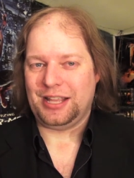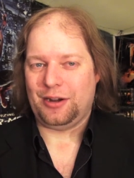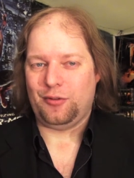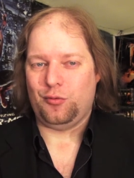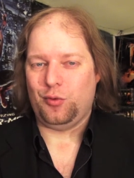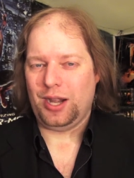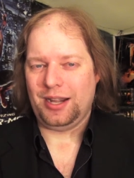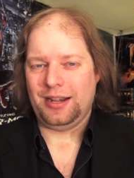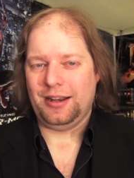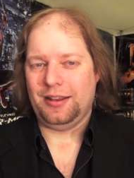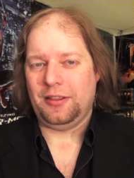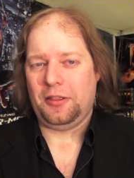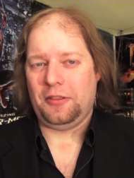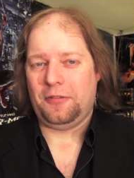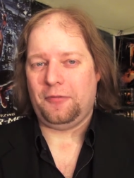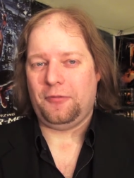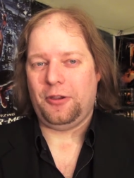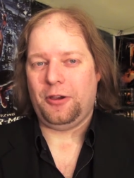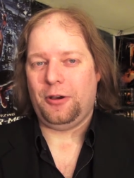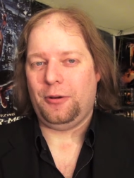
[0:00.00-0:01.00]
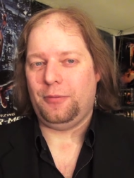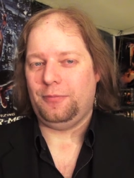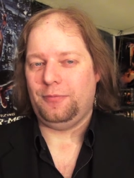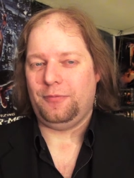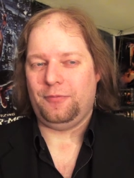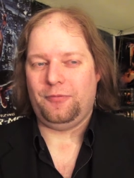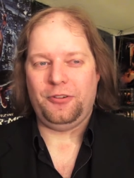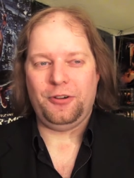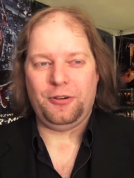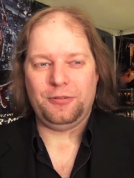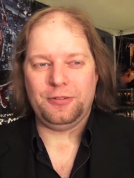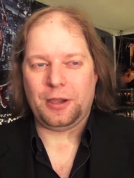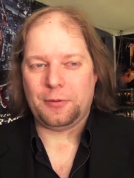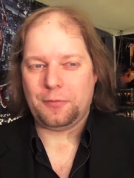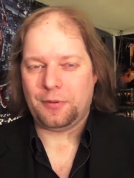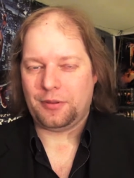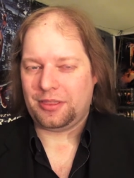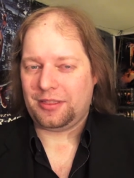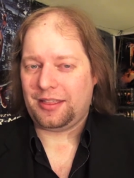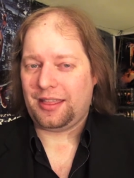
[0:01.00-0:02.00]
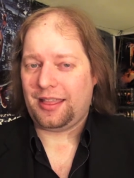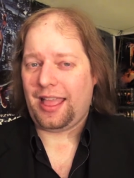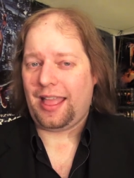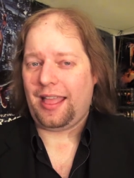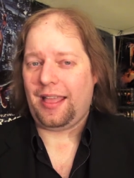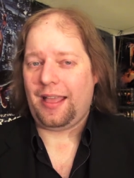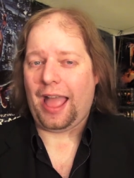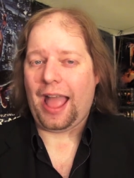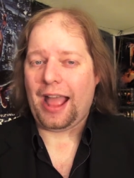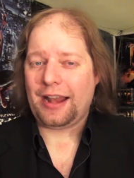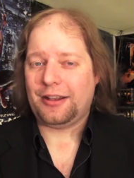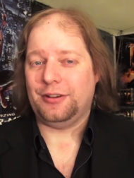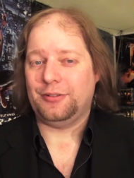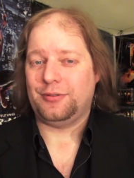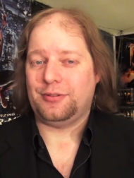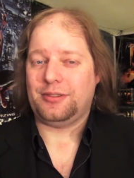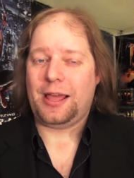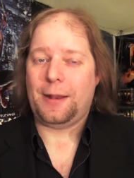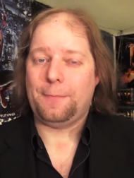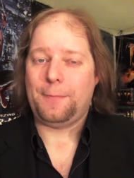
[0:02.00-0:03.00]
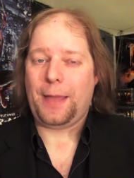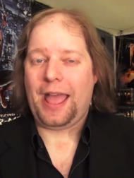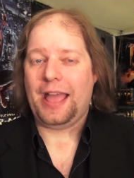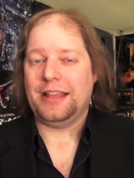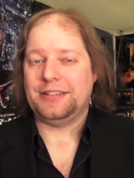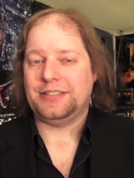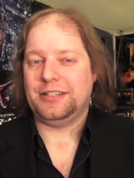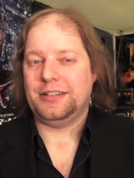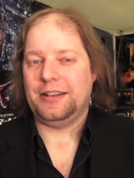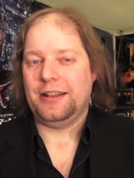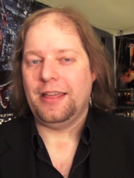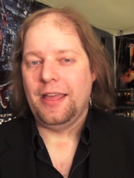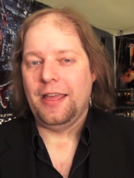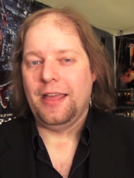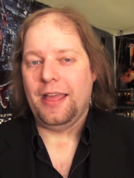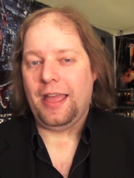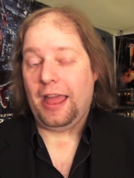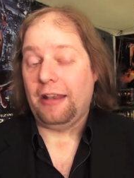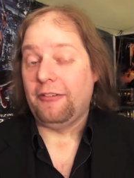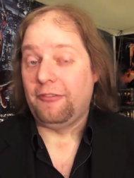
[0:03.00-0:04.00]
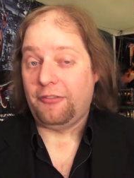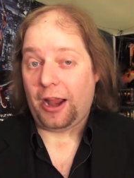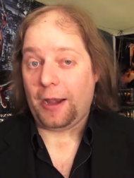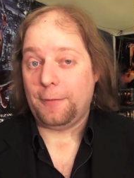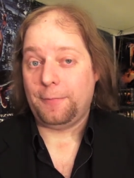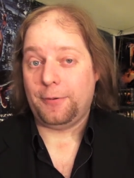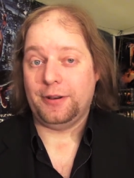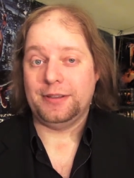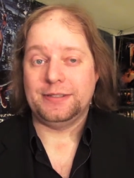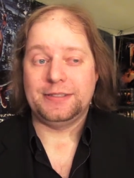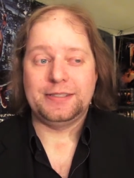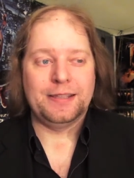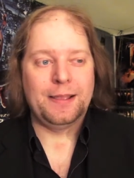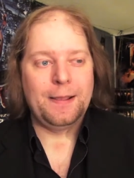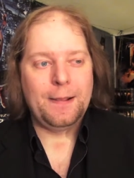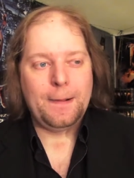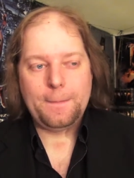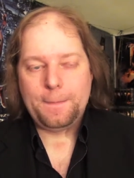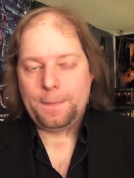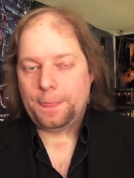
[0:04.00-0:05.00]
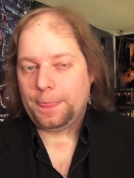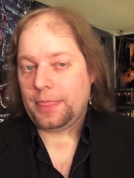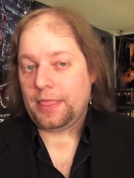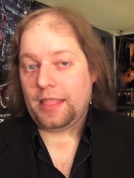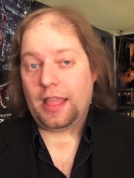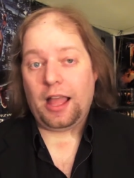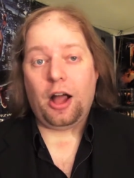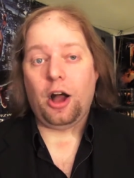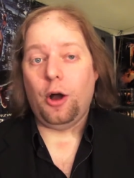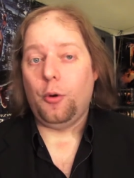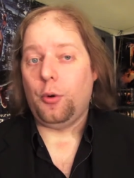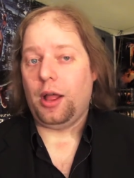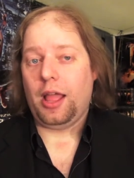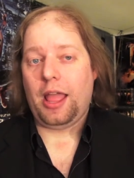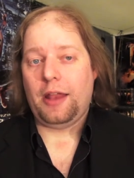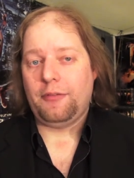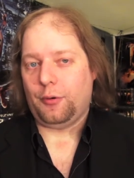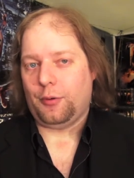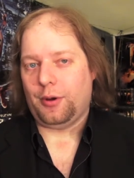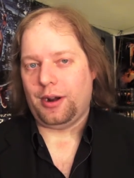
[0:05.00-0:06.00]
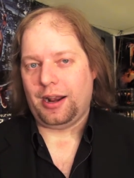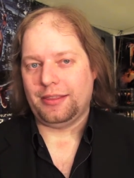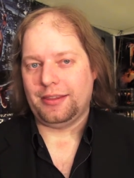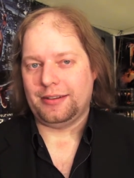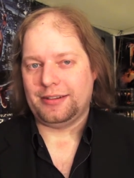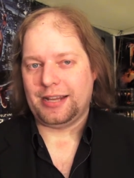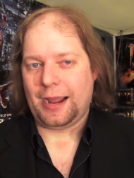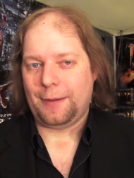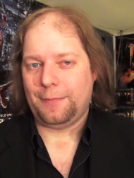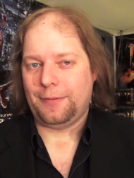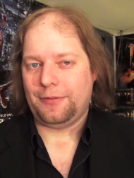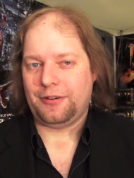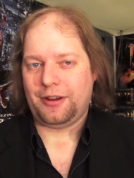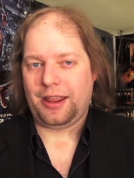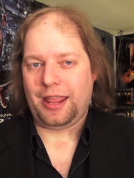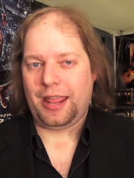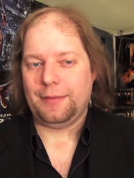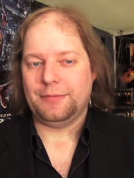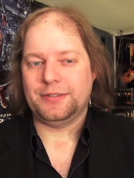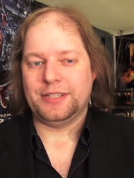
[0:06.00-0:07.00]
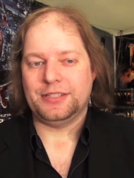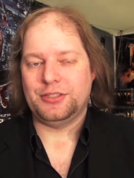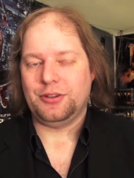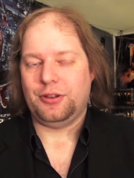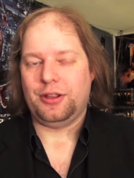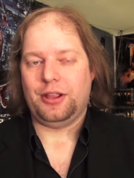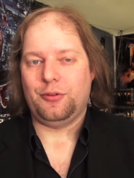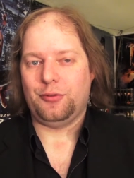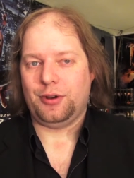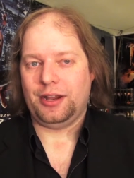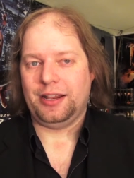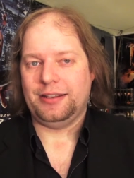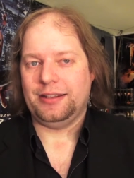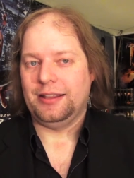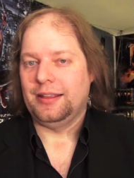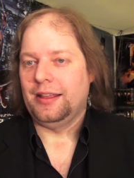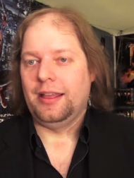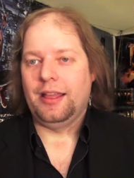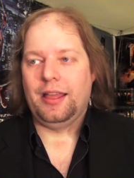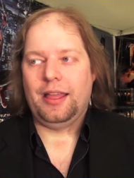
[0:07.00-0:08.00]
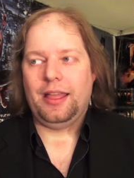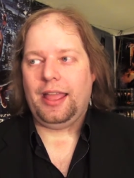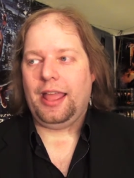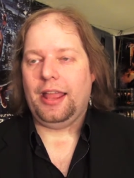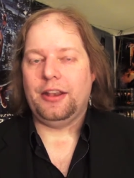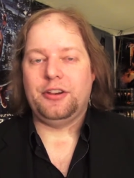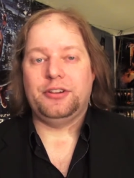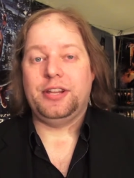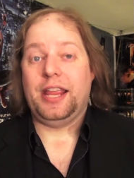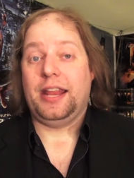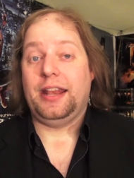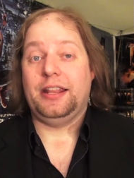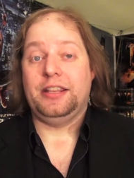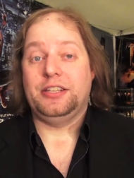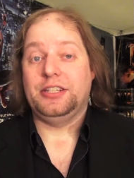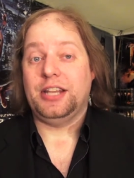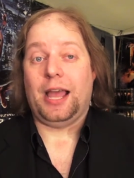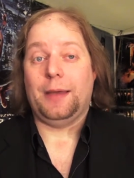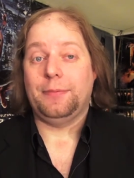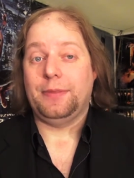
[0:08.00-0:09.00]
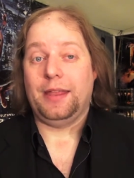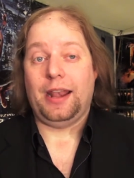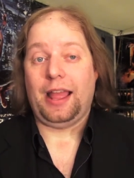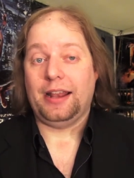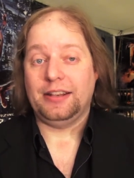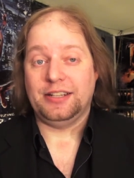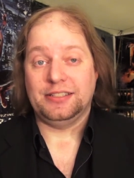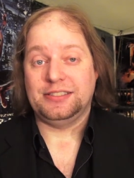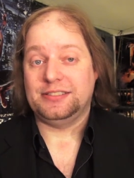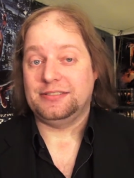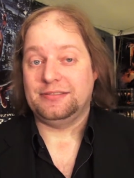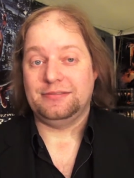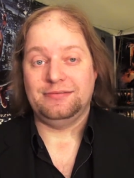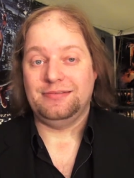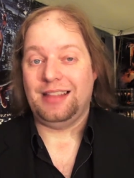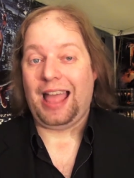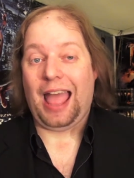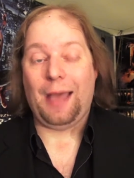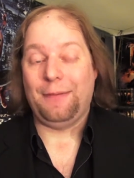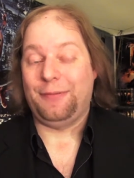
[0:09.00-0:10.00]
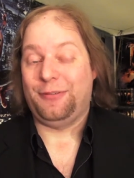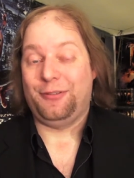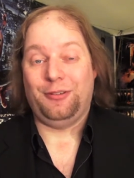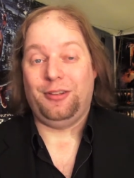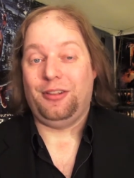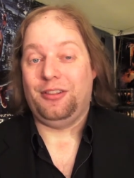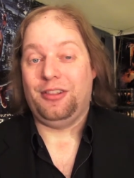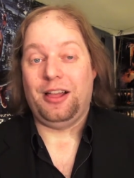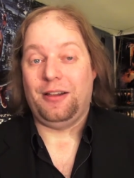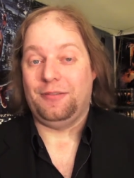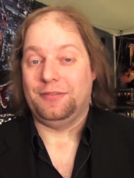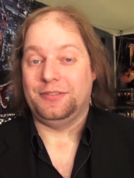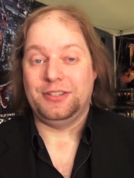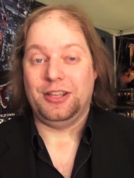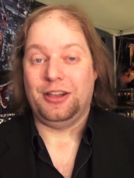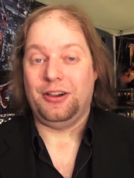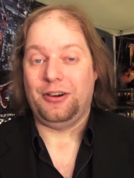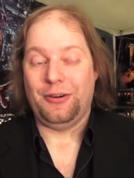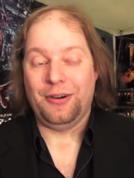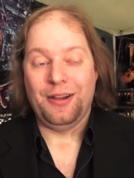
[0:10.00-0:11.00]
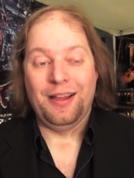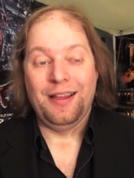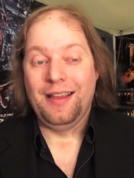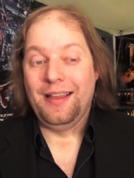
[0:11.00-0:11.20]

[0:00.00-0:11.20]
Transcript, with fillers: that are written in this film, filled up with actors with a lot of passion and vibrance. Oh, everyone on the top of their game, just doing a great, entertaining job that I just absolutely love. So,